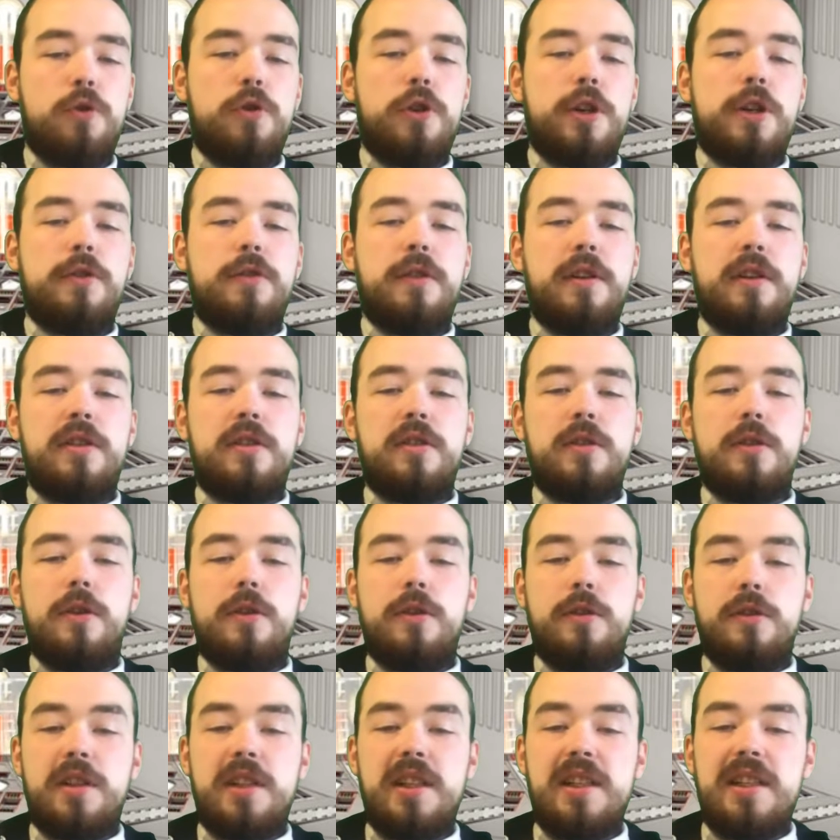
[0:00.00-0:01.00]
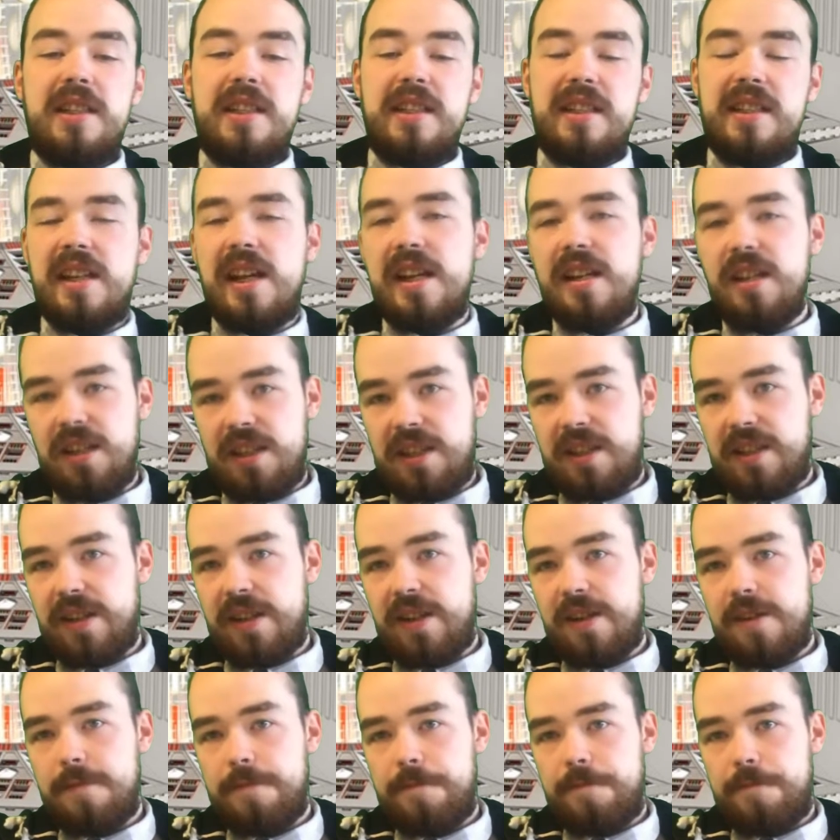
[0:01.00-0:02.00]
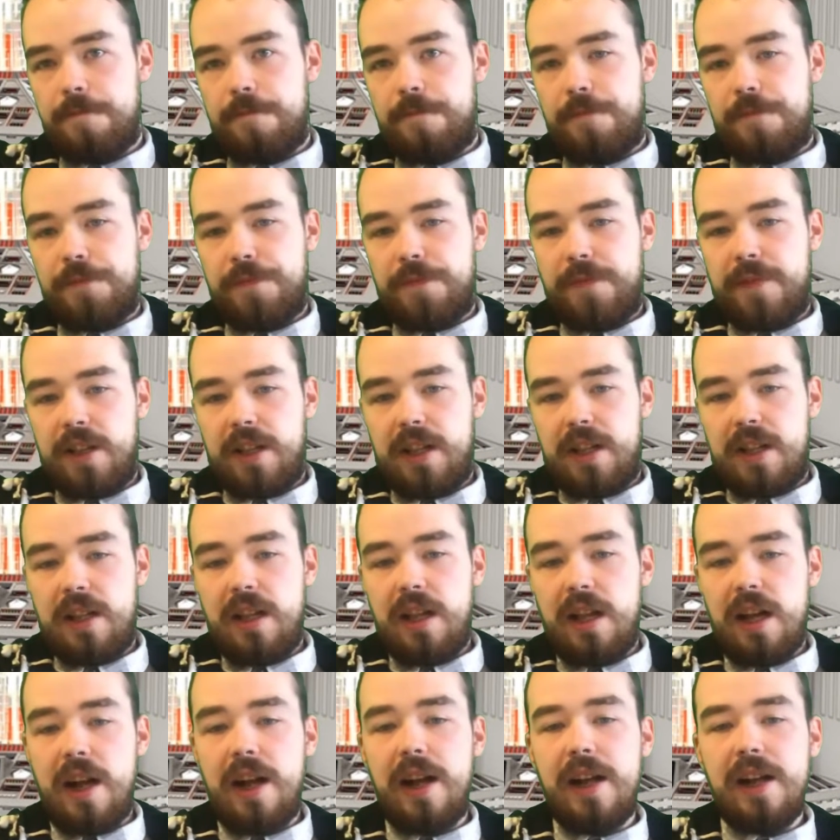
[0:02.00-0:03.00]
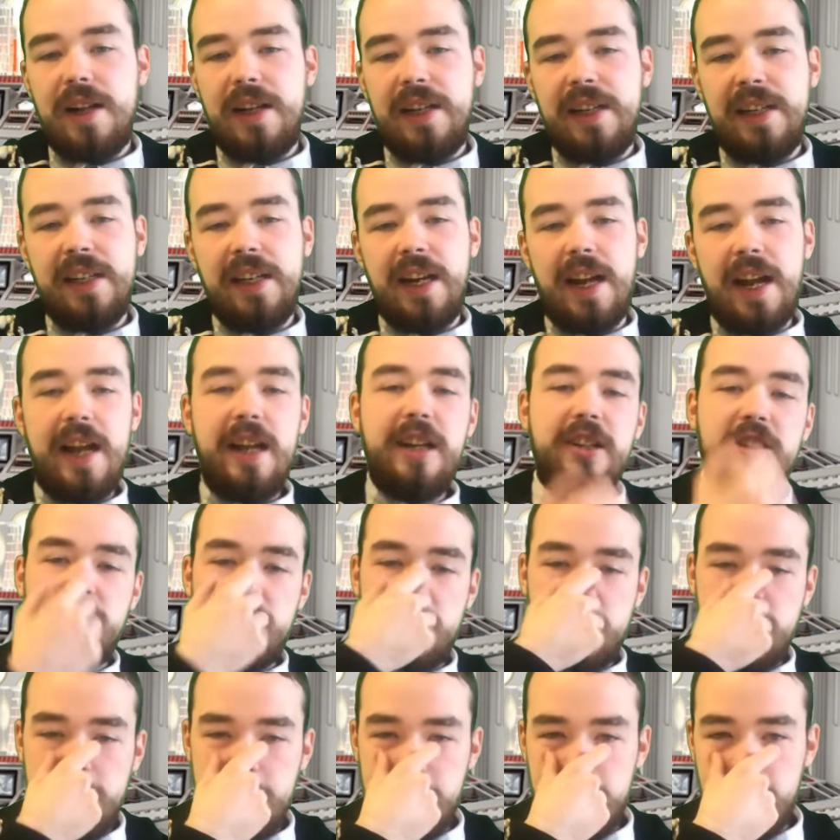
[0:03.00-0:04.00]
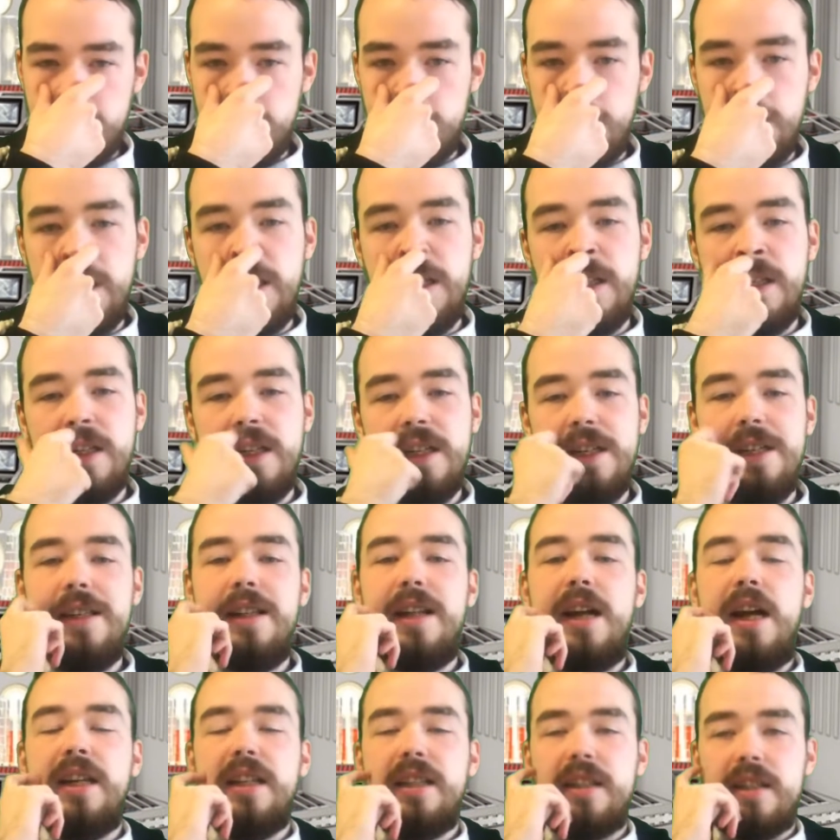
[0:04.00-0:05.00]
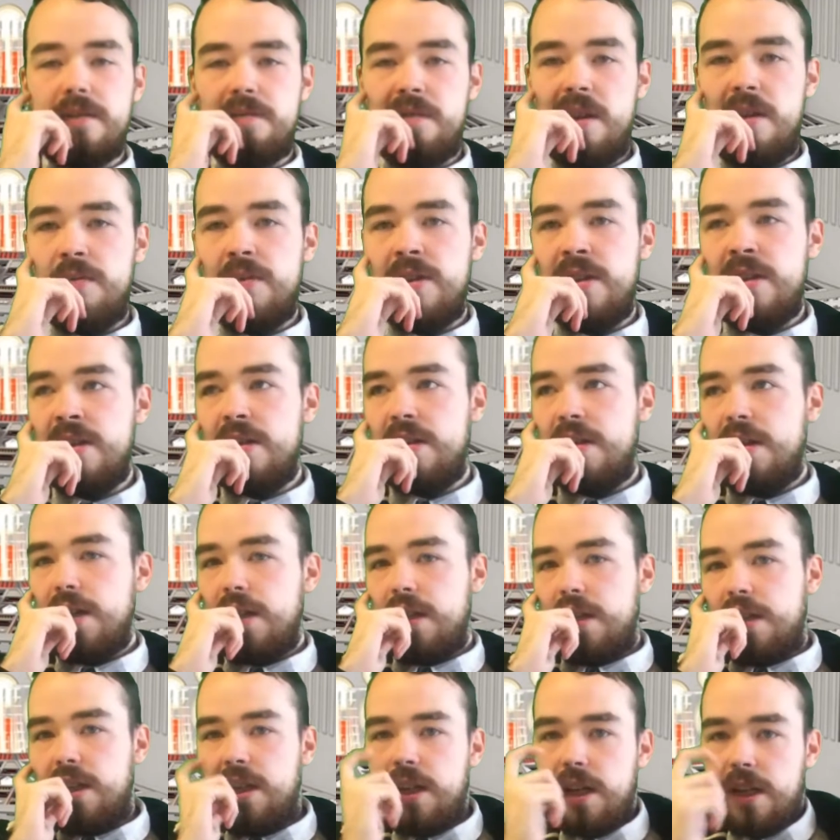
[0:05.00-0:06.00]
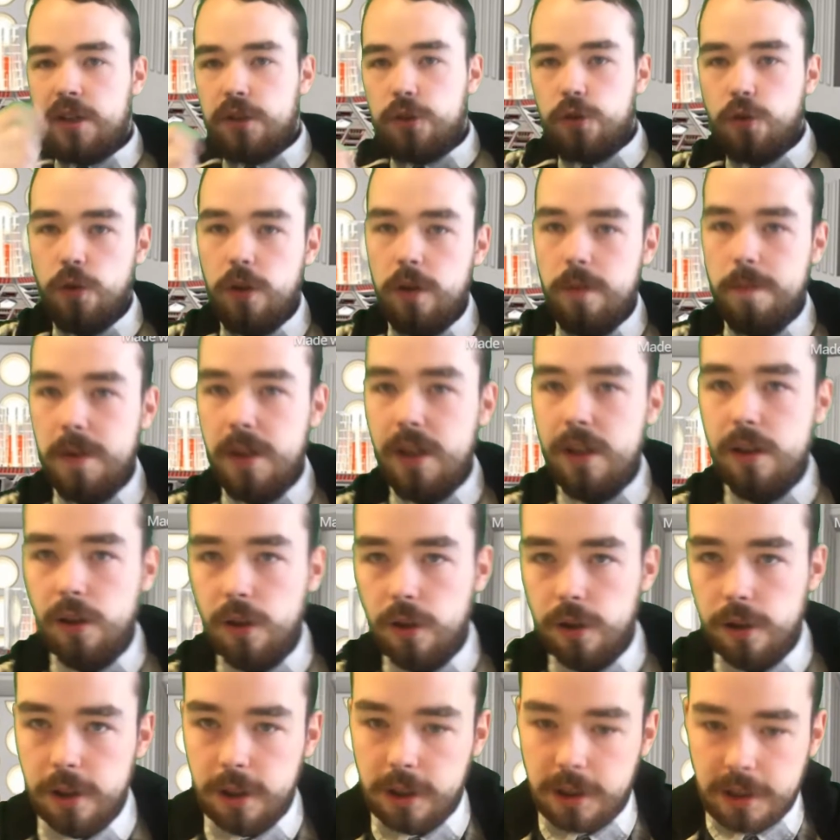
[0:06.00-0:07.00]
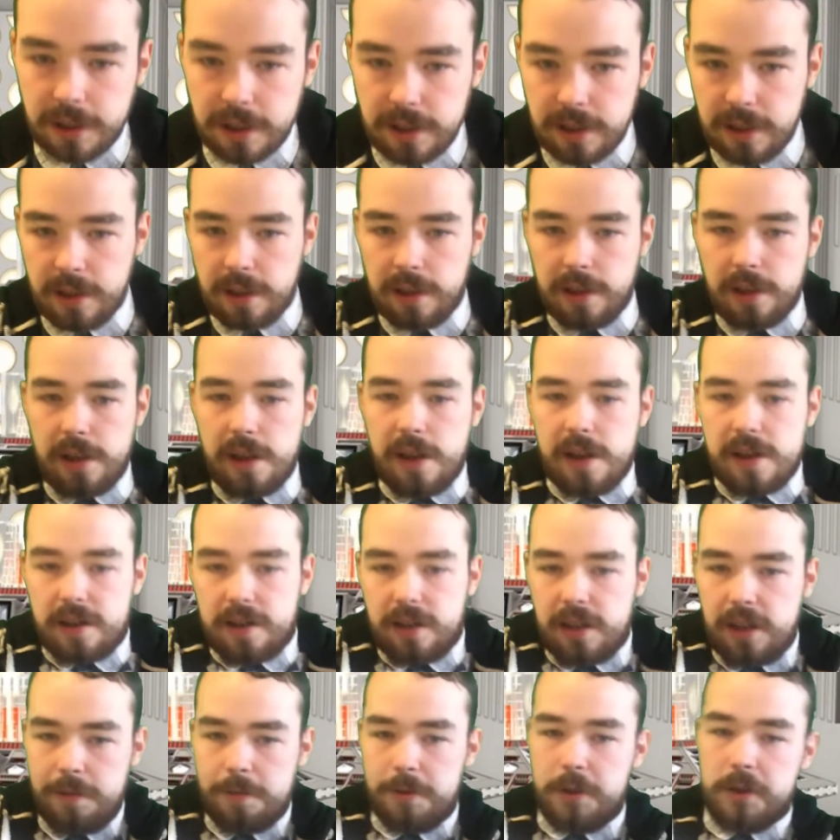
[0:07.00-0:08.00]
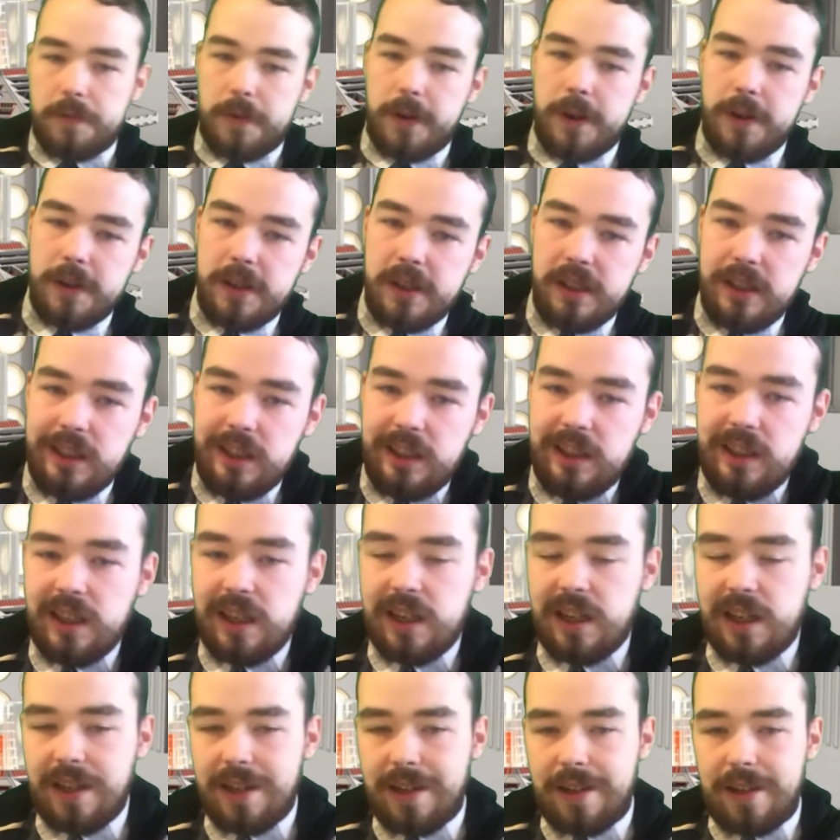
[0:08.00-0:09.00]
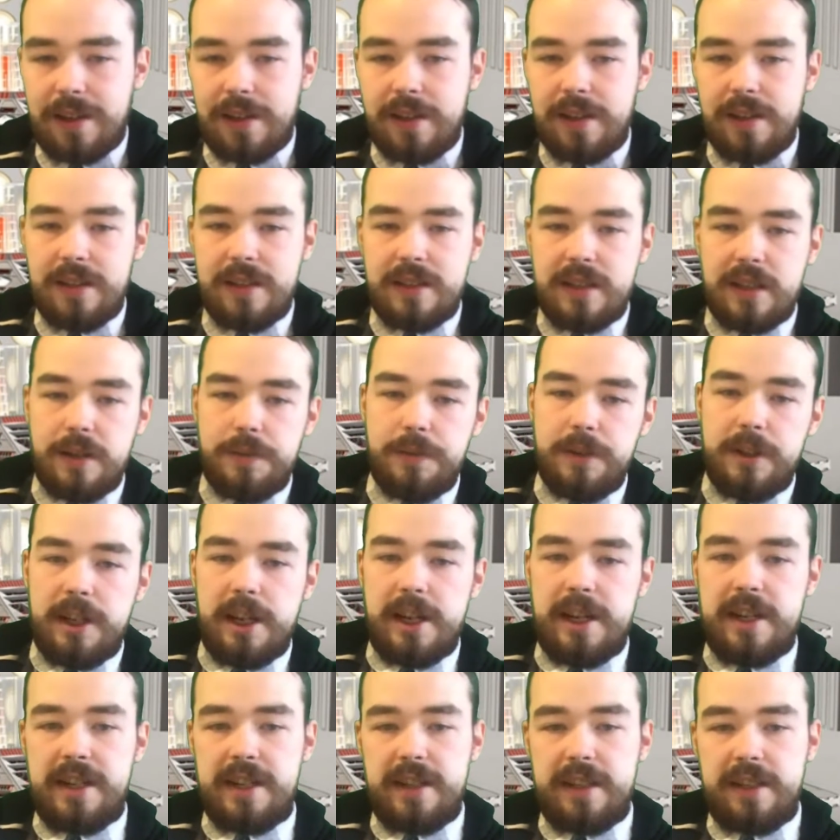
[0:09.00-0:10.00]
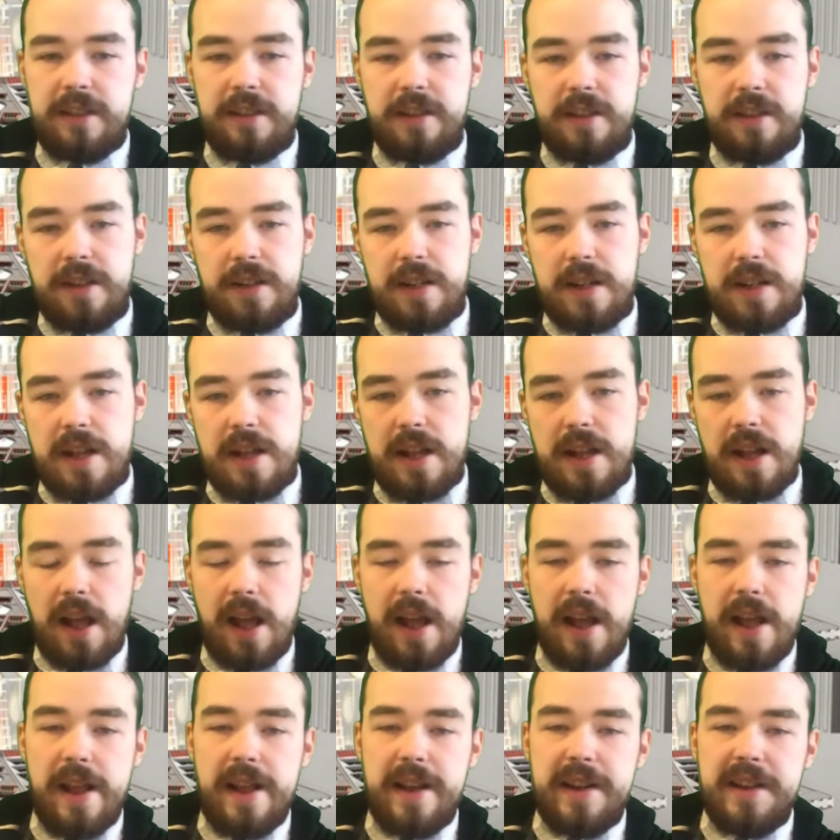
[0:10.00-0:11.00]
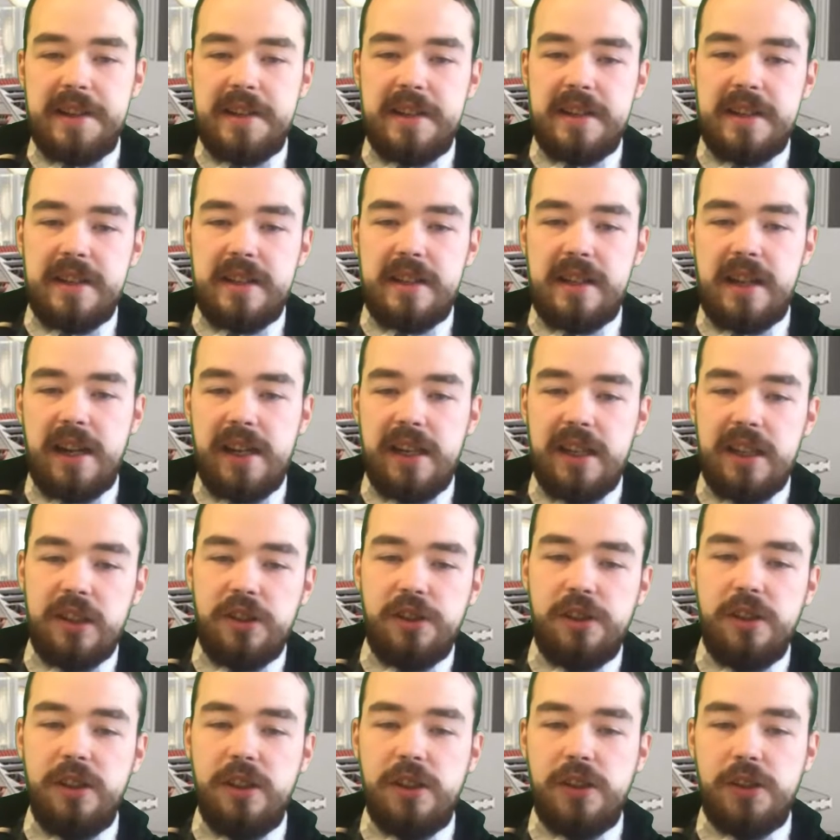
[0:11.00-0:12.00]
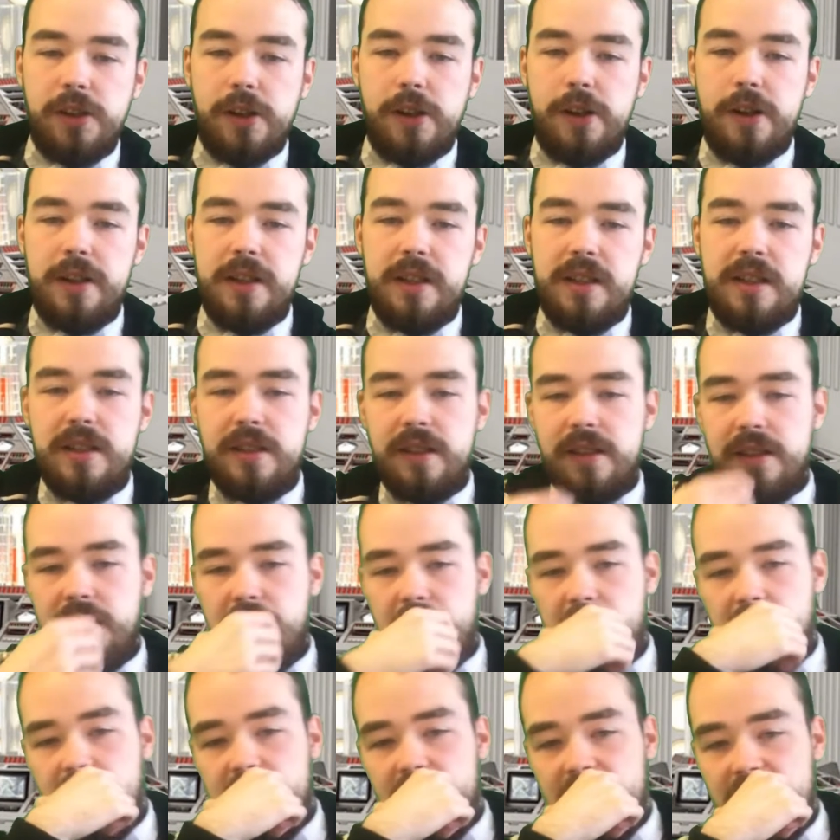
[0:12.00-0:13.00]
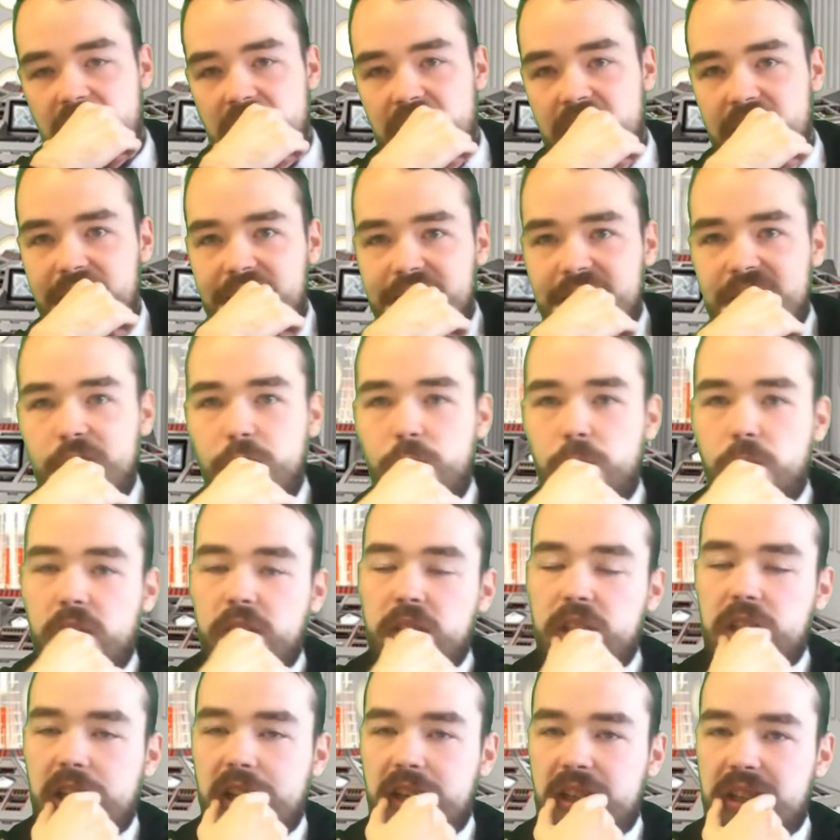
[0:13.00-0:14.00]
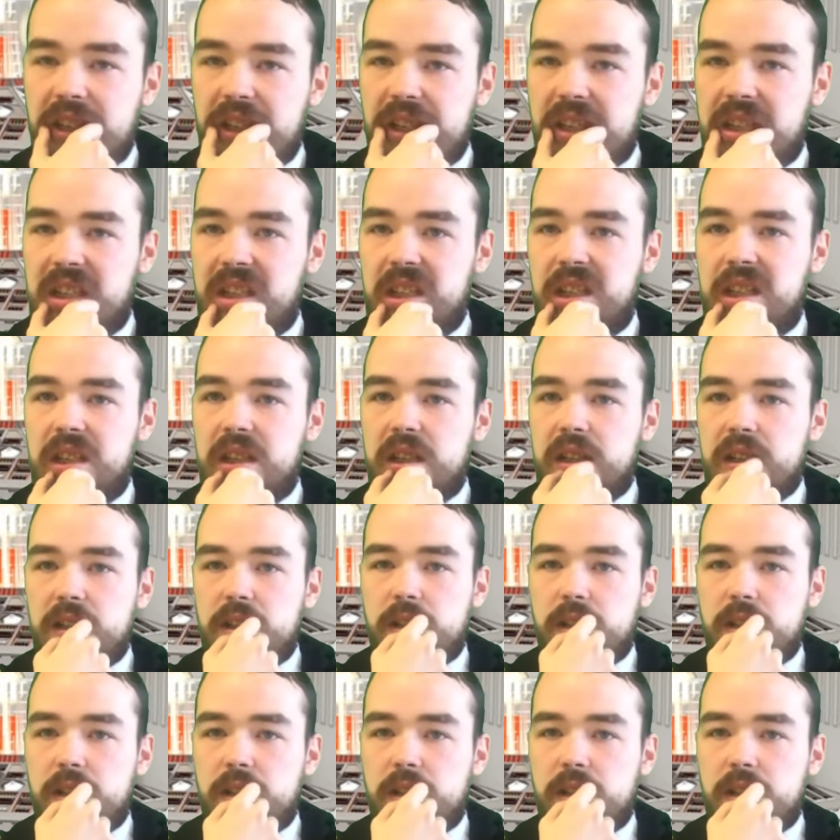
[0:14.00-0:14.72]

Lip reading: warrior race called the Stenza, I actually really liked him. I mean, he had a creepy look, he was very intimidating, and I actually think that